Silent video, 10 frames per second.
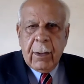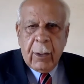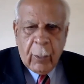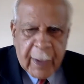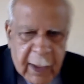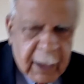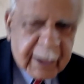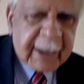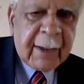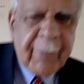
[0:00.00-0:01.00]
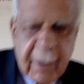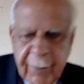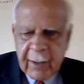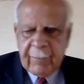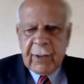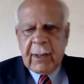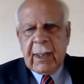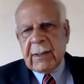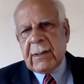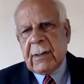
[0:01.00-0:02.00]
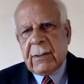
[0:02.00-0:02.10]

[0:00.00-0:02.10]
Oh, when I can't pick up the glasses,